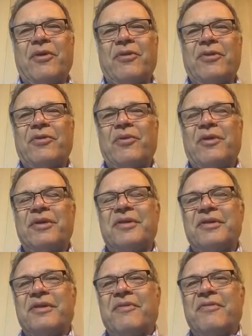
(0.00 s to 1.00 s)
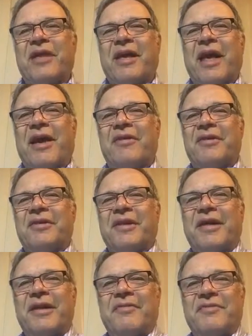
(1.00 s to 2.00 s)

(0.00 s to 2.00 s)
old horses of the carousel,